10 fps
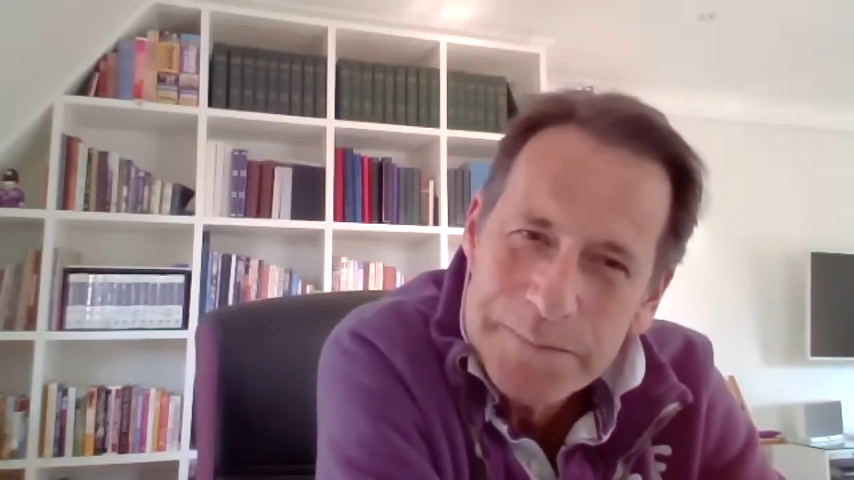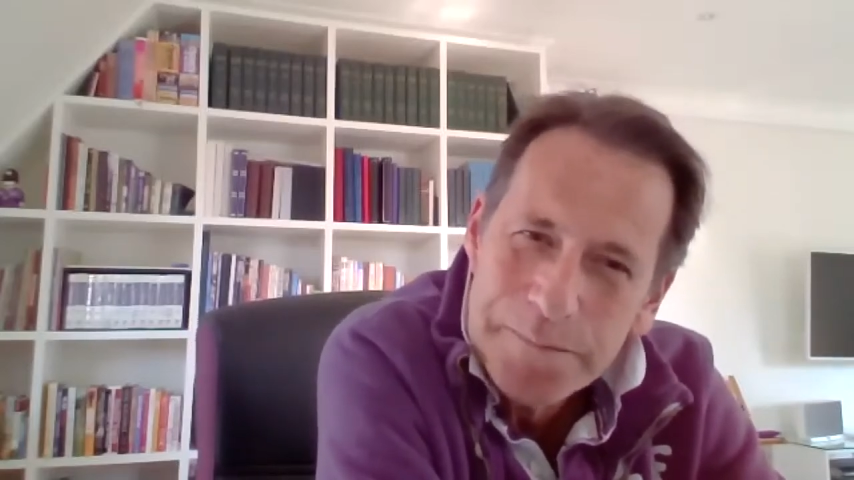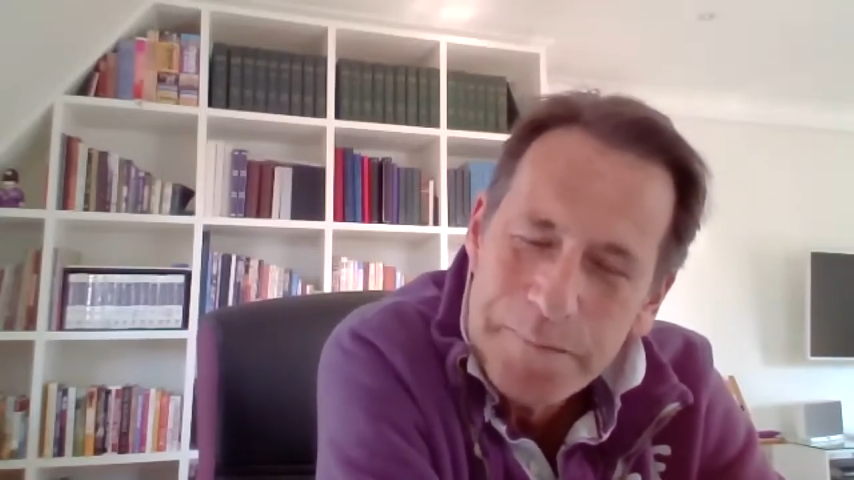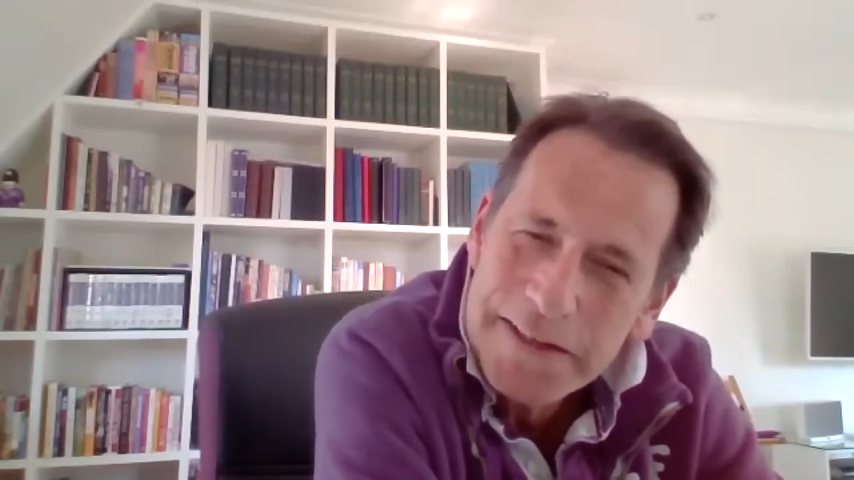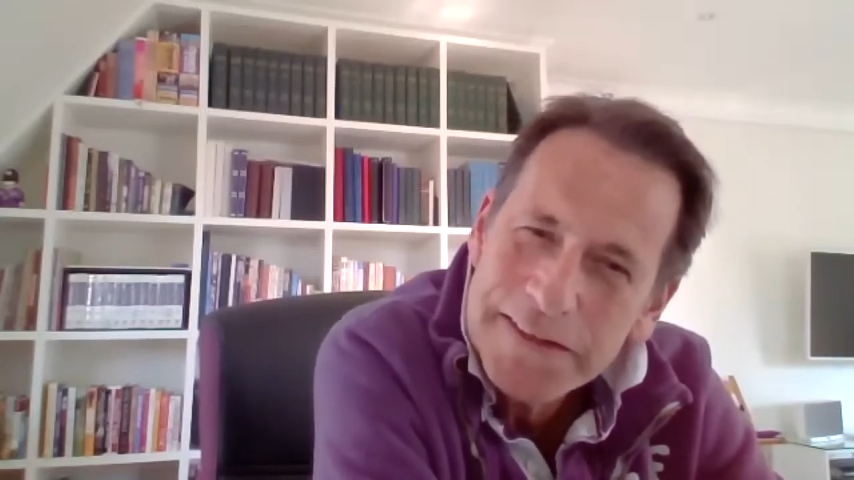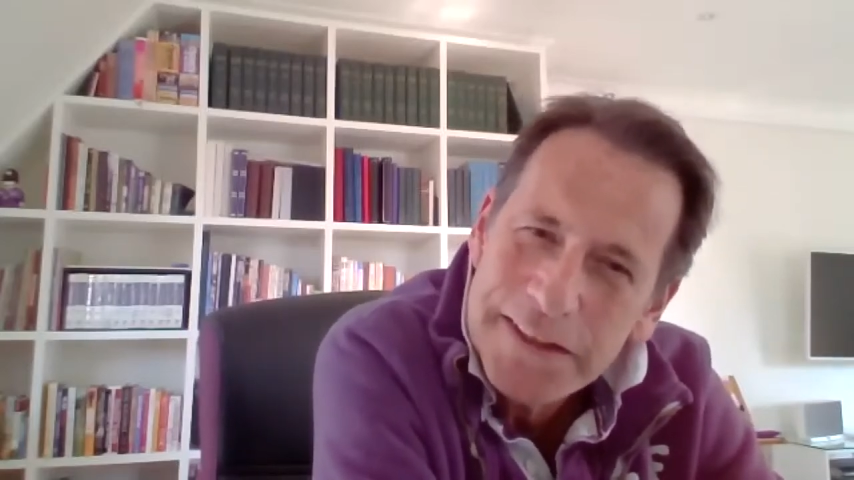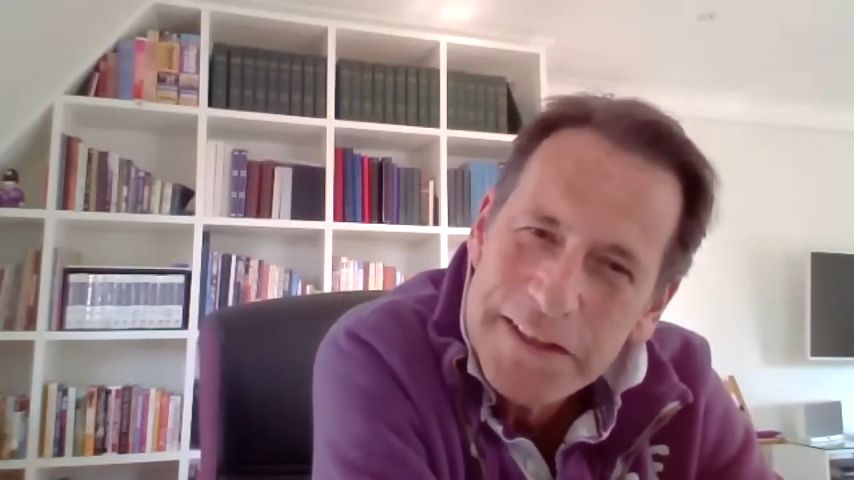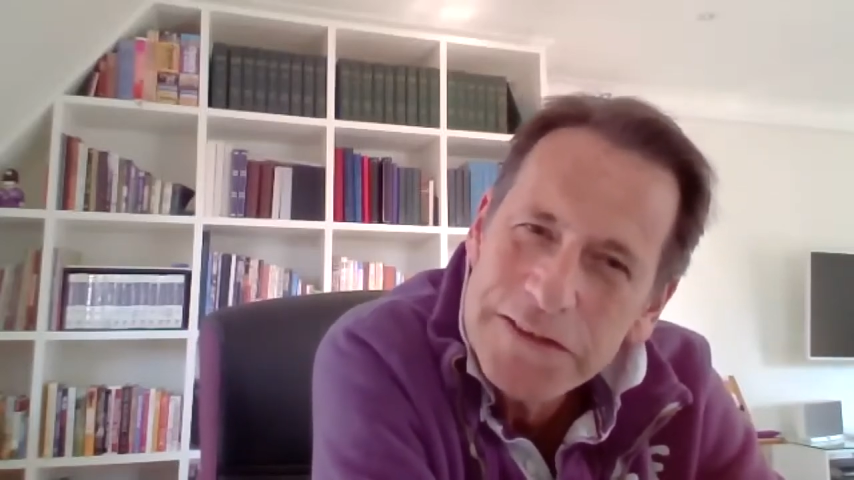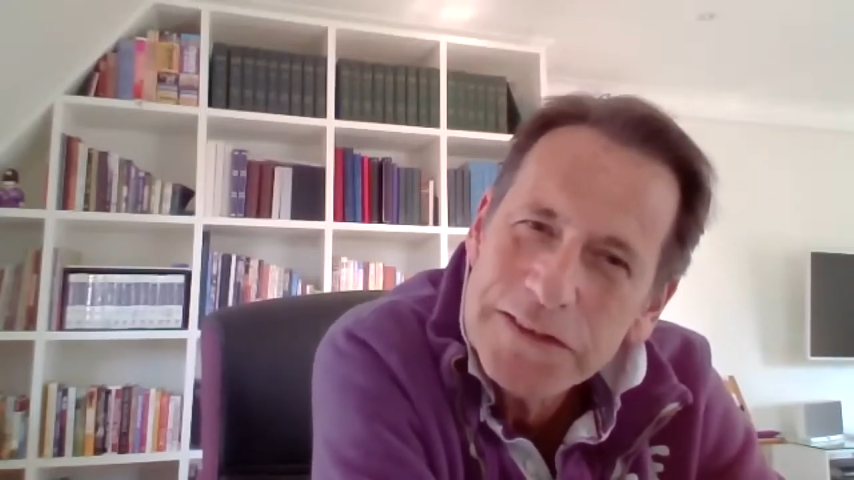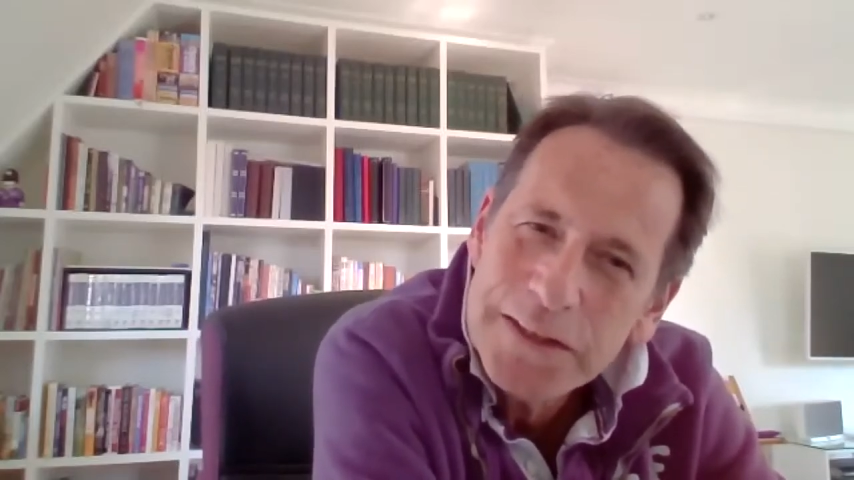makes it an
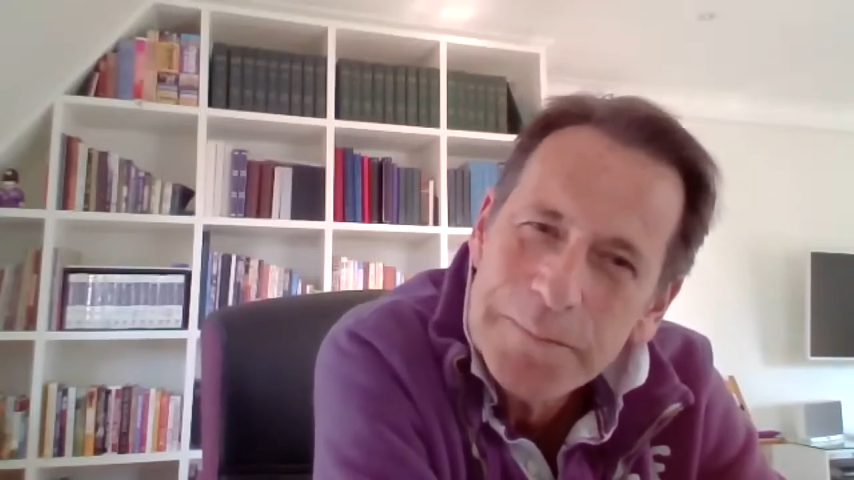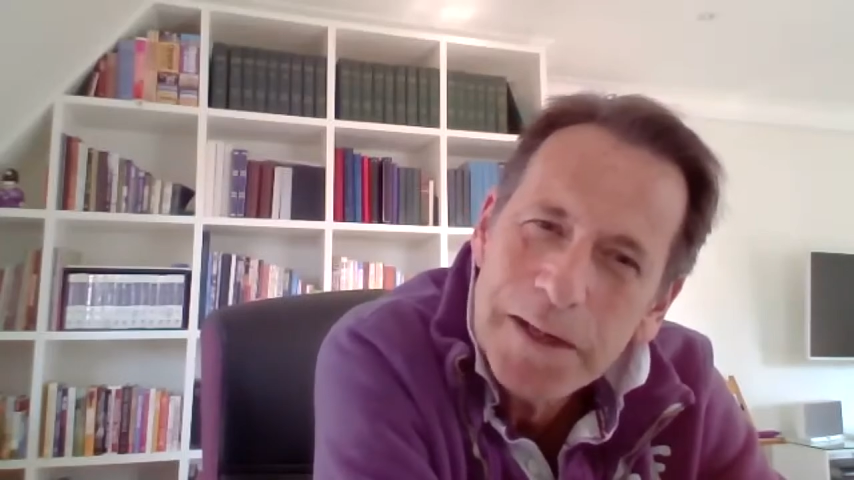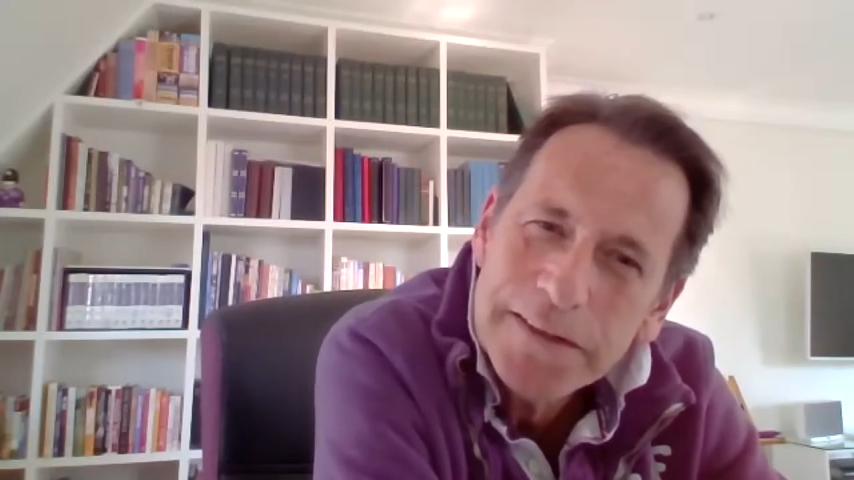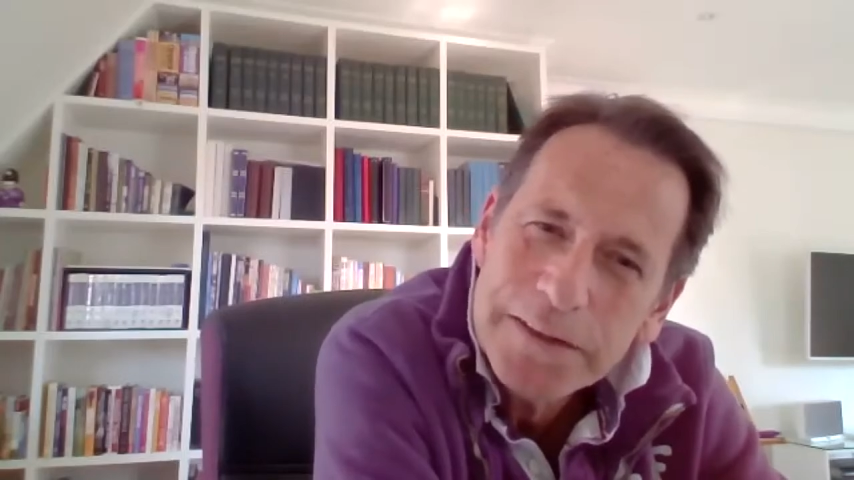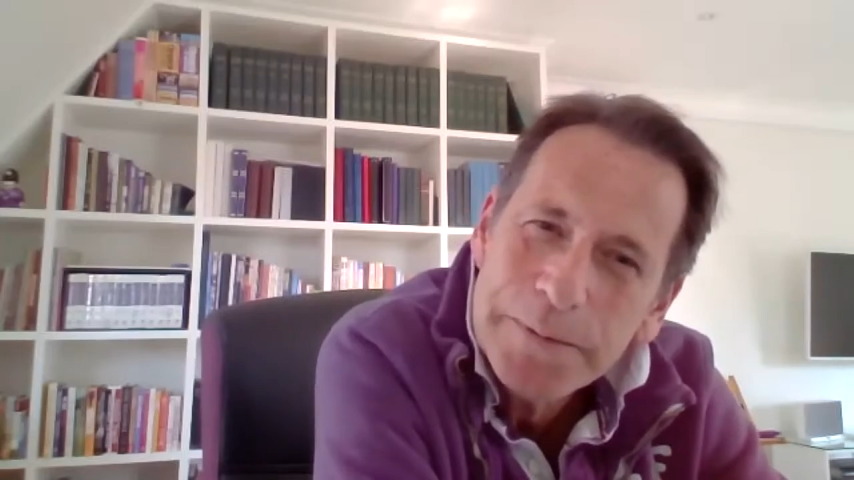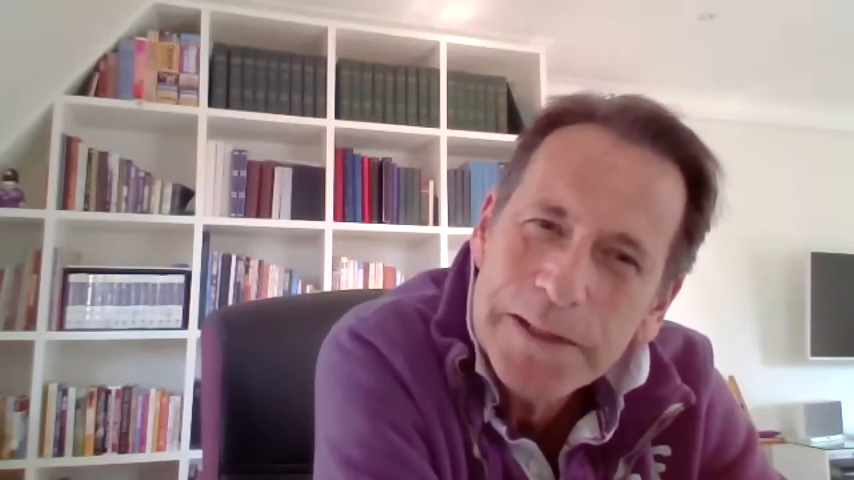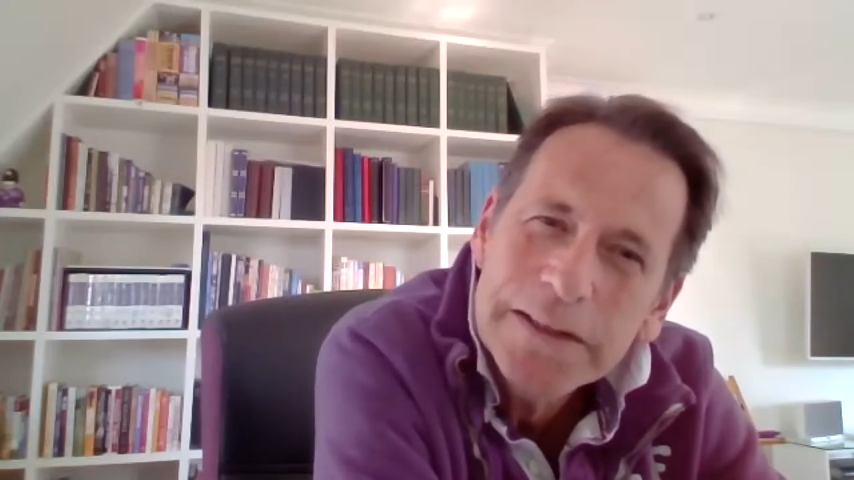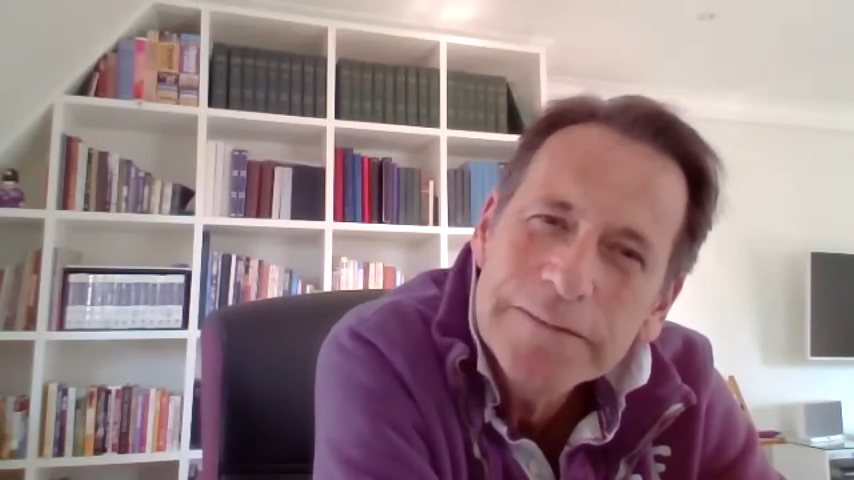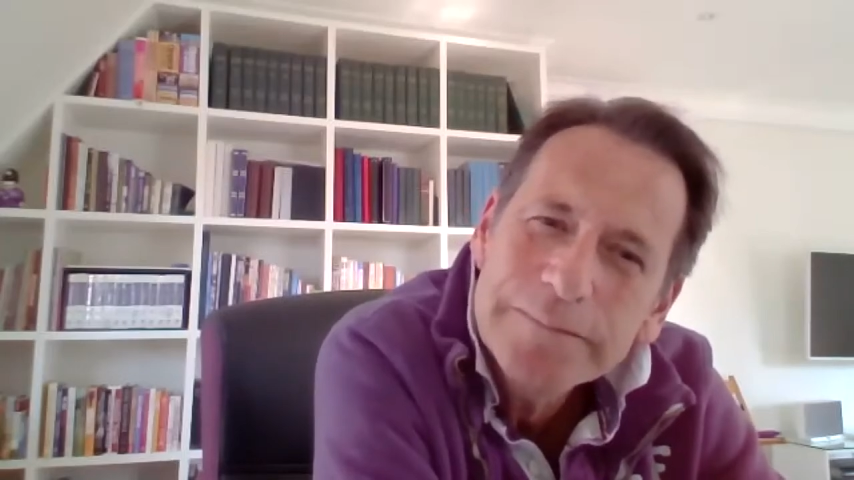interesting place to be?